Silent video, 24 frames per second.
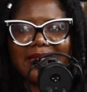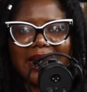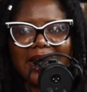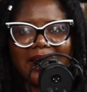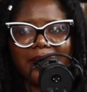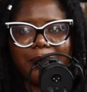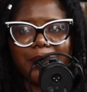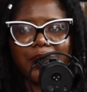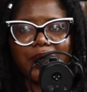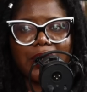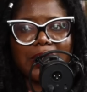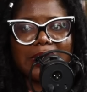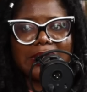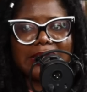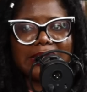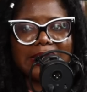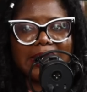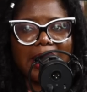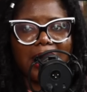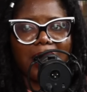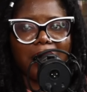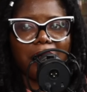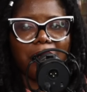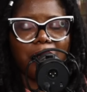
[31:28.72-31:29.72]
that, because
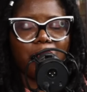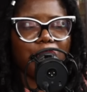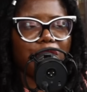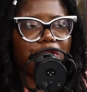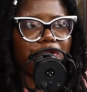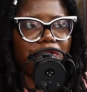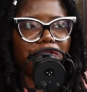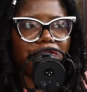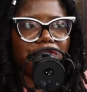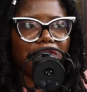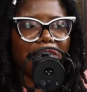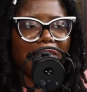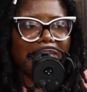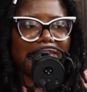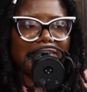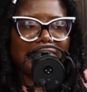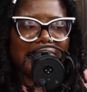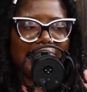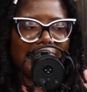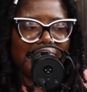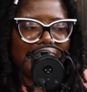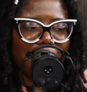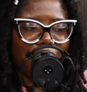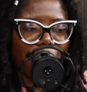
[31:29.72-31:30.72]
now we don't know
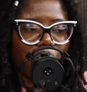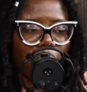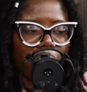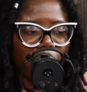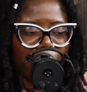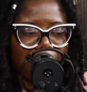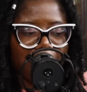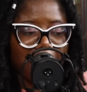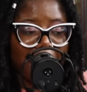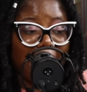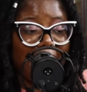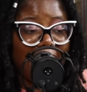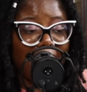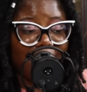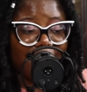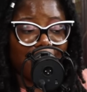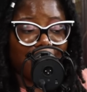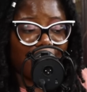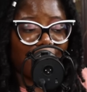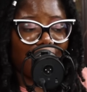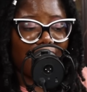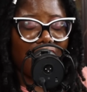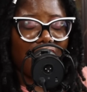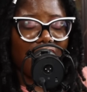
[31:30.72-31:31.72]
exactly what
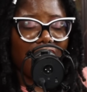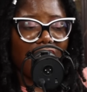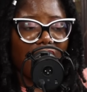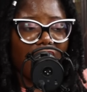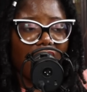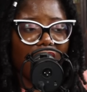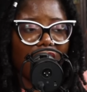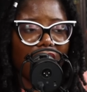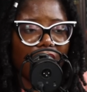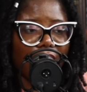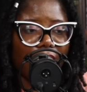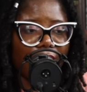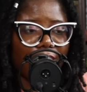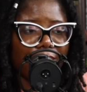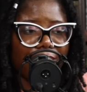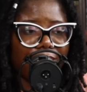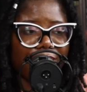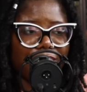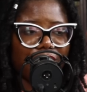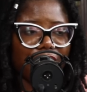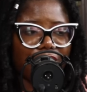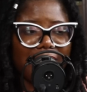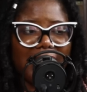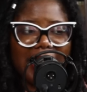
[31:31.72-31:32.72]
path um,
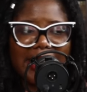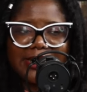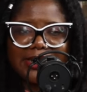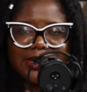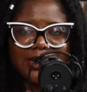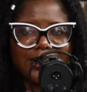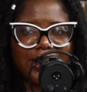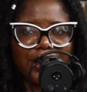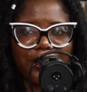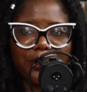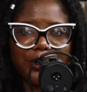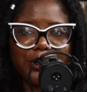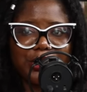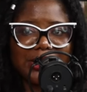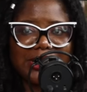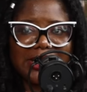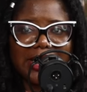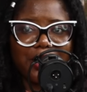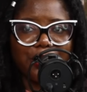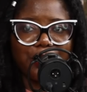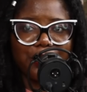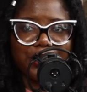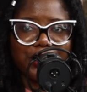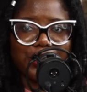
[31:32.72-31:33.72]
the writers are going to
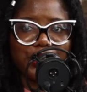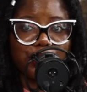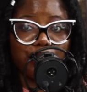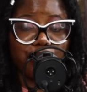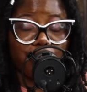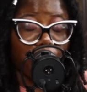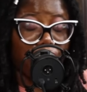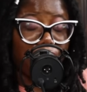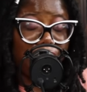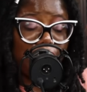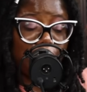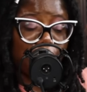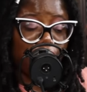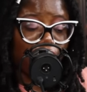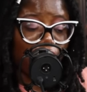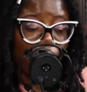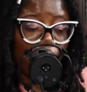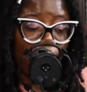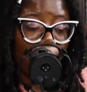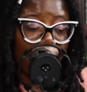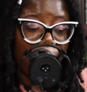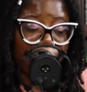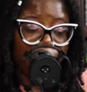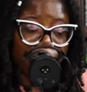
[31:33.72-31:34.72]
take with the story.
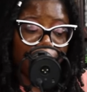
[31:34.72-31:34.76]
So